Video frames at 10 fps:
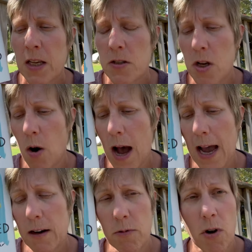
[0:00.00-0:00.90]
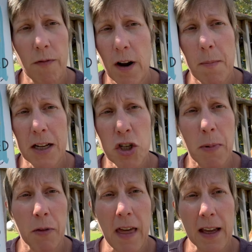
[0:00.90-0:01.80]
So I don't know very much
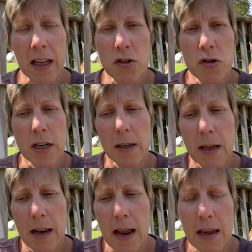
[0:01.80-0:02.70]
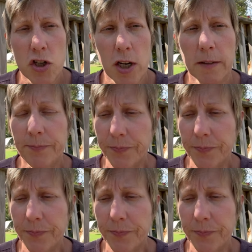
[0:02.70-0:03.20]
about that country in Asia.